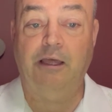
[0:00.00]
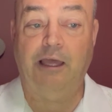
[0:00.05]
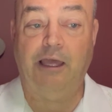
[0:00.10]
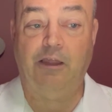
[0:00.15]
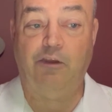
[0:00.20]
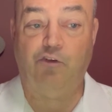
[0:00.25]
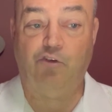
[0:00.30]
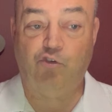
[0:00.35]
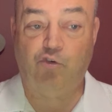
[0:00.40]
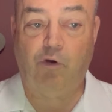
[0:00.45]

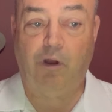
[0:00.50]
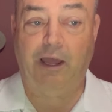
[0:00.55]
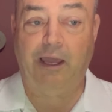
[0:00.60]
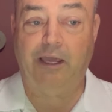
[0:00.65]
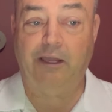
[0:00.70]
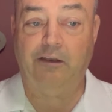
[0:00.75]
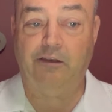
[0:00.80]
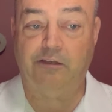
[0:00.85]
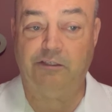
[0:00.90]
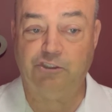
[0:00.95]
and
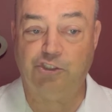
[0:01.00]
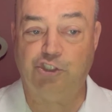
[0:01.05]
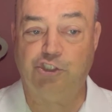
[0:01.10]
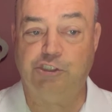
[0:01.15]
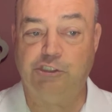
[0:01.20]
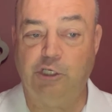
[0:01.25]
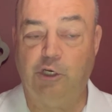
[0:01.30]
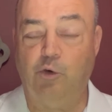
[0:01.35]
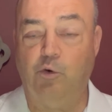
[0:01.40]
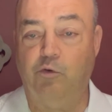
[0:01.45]
trying to
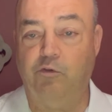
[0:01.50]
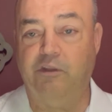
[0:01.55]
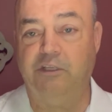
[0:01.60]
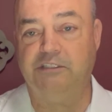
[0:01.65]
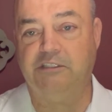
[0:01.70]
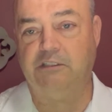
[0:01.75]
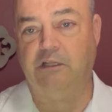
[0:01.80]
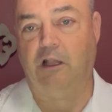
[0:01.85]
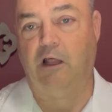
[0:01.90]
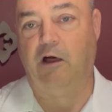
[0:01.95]
show
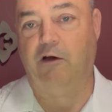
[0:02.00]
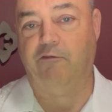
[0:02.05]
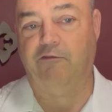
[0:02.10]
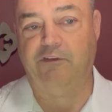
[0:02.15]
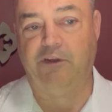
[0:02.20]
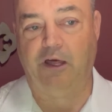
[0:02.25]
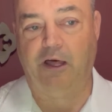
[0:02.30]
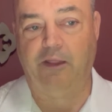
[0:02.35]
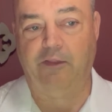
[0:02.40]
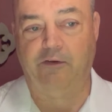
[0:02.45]
this love
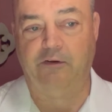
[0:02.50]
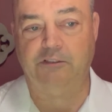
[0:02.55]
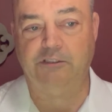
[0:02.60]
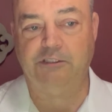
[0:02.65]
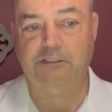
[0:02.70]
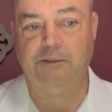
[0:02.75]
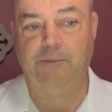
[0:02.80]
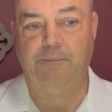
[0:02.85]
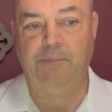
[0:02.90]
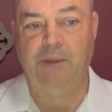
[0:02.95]
to
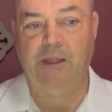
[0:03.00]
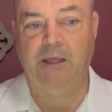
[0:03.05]
others.